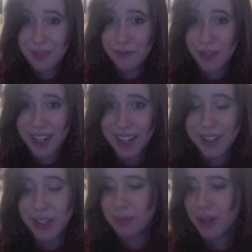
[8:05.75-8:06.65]
One-Eyed
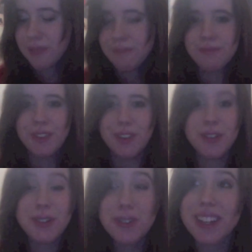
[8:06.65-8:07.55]
Cooper,
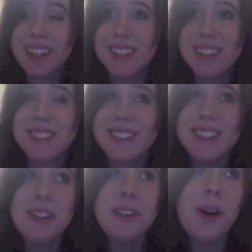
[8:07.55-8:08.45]
who is
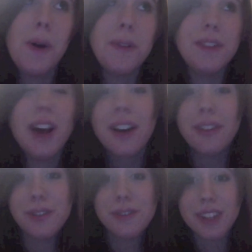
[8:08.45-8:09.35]
not
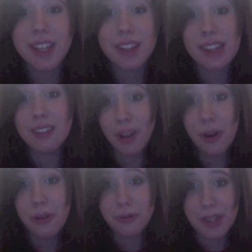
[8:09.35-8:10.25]
only the
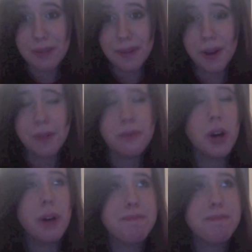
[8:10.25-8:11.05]
lone female, well,